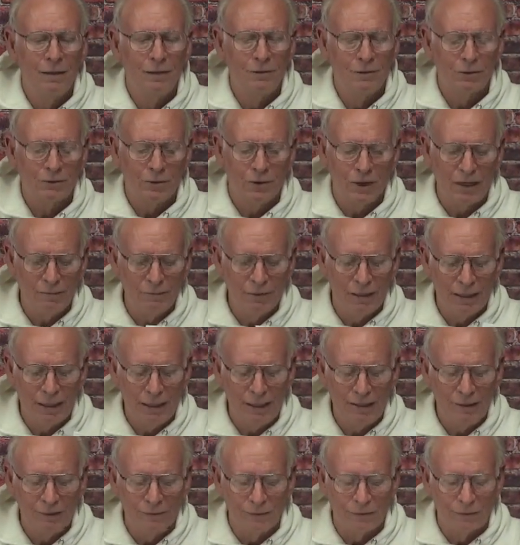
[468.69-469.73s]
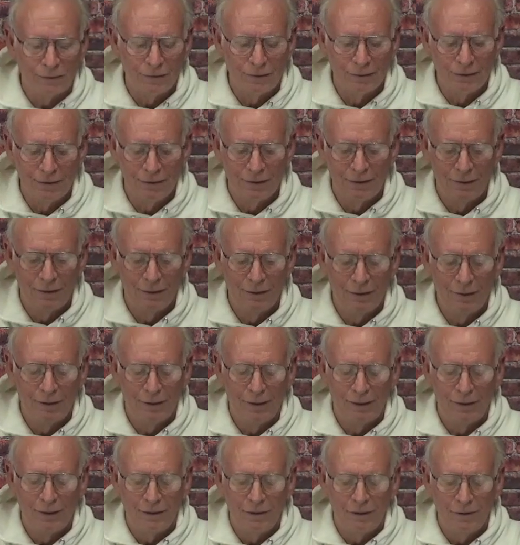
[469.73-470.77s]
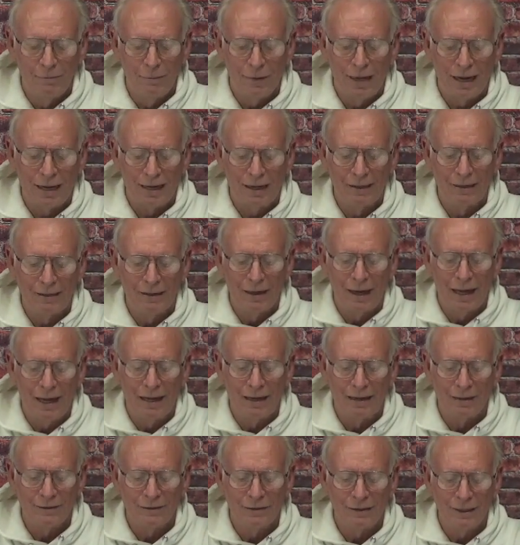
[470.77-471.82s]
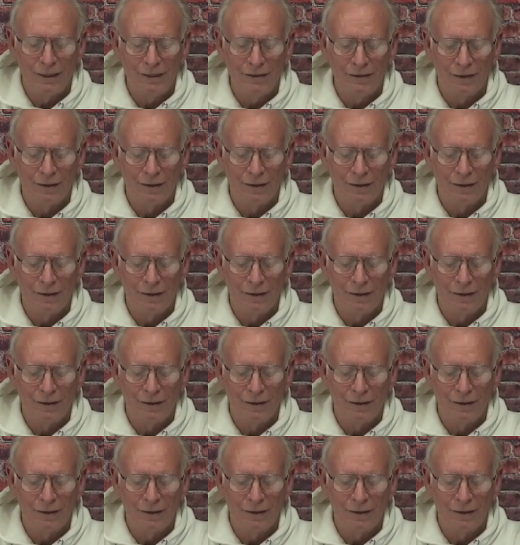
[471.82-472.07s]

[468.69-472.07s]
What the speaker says: screaming eagle. You might could kind of see